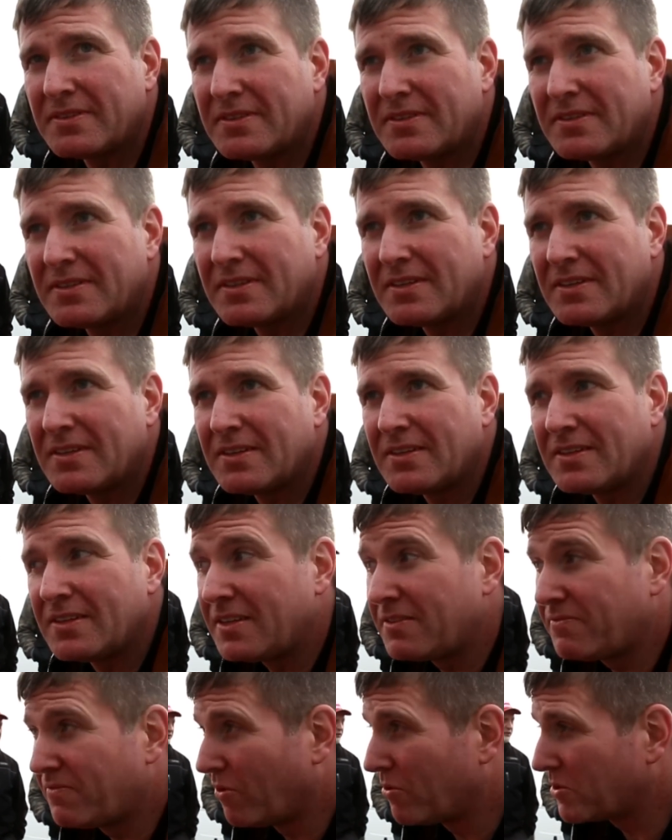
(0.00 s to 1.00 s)

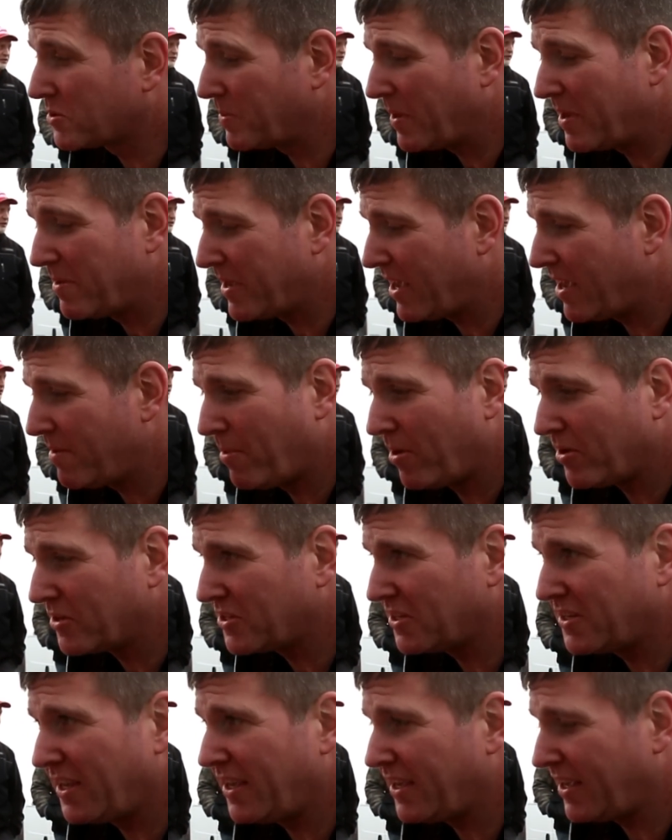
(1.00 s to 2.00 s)
4-speed
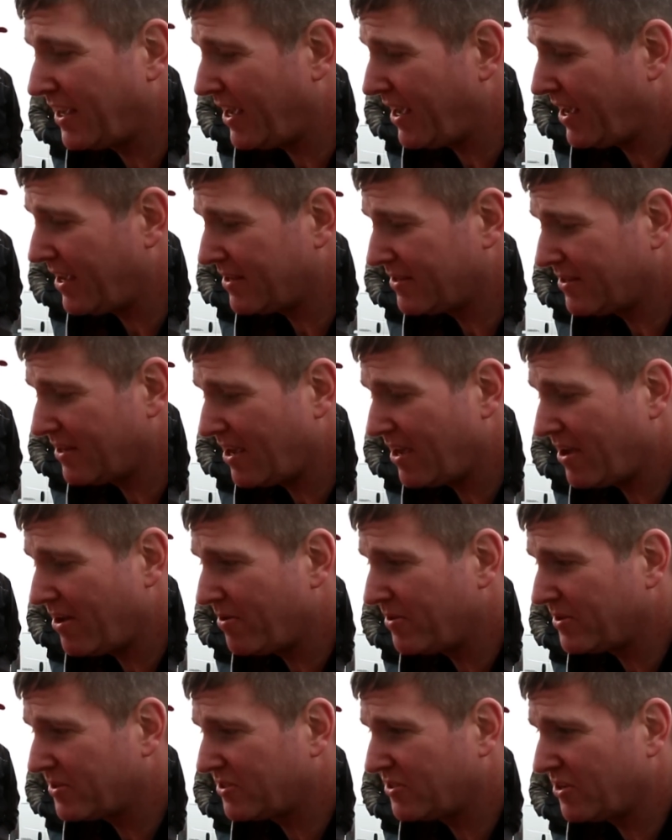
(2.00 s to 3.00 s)
gearbox on it, yeah. So
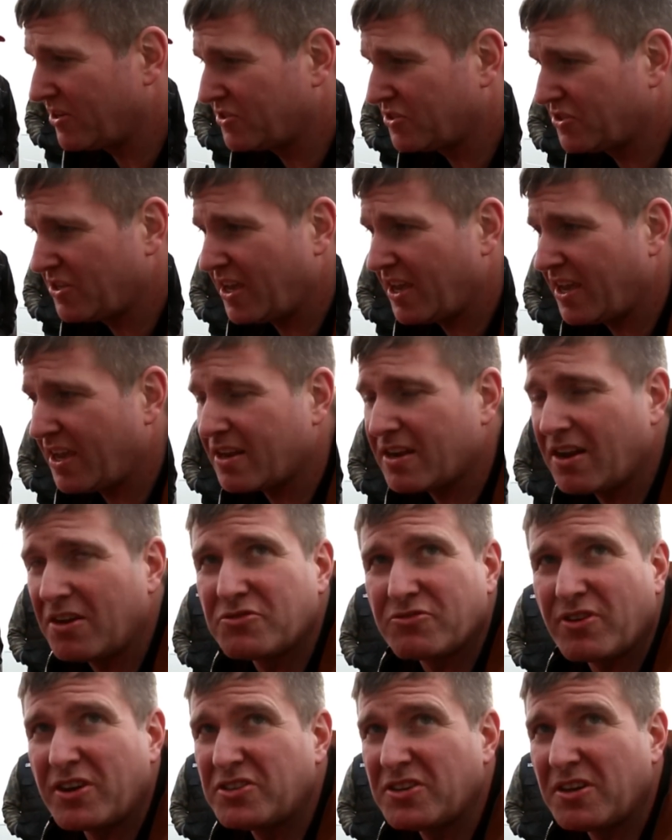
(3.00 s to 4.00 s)
it's just a
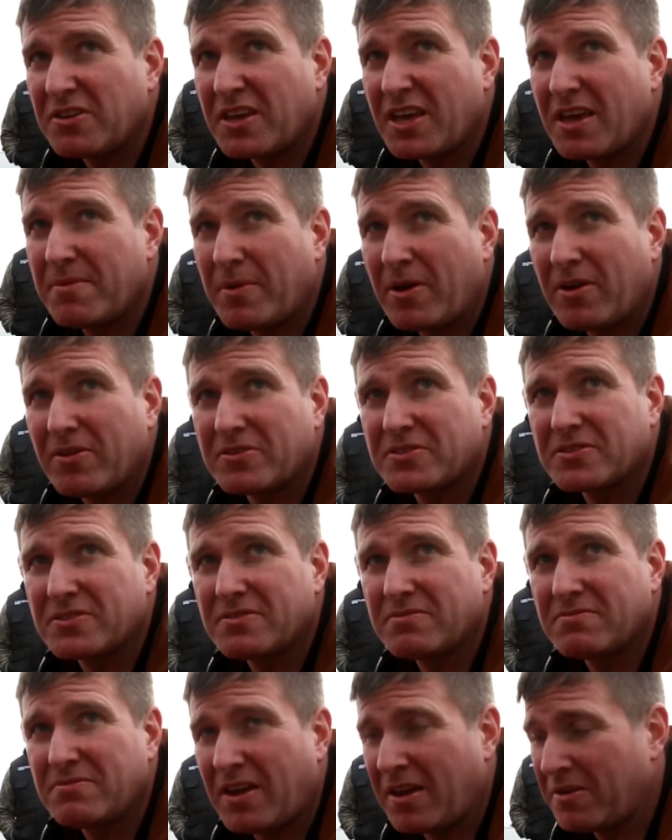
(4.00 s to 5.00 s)
close ratio
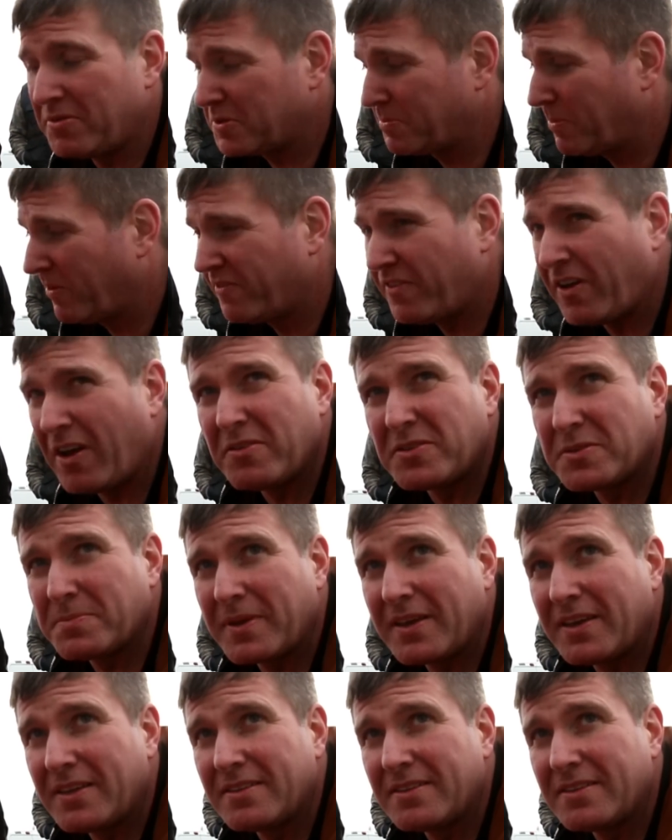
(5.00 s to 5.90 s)
gearbox, no 5-speed.